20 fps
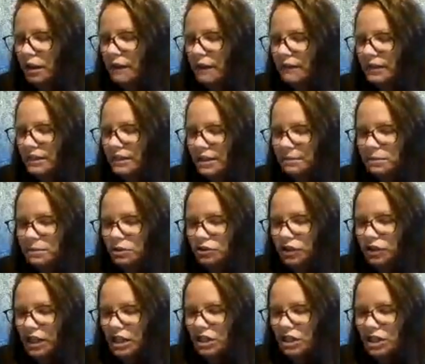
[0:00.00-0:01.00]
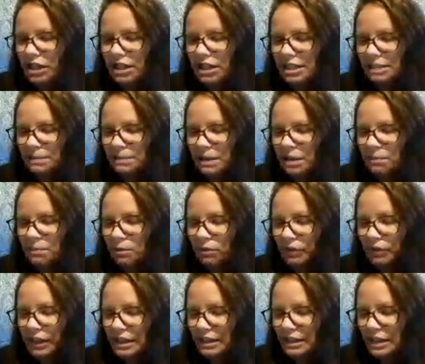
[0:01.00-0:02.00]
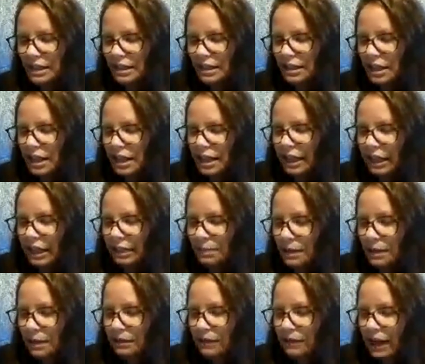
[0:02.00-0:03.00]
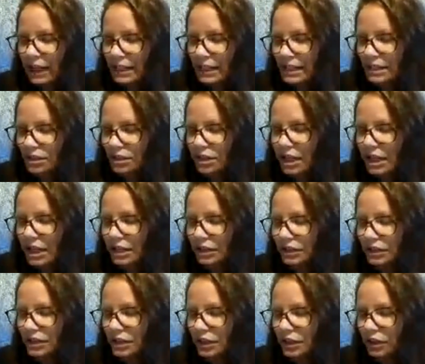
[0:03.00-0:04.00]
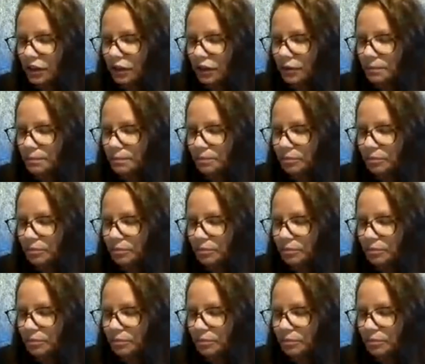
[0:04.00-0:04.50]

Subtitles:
For some strange, inexplicable reason, he'd been invited to the inner circle,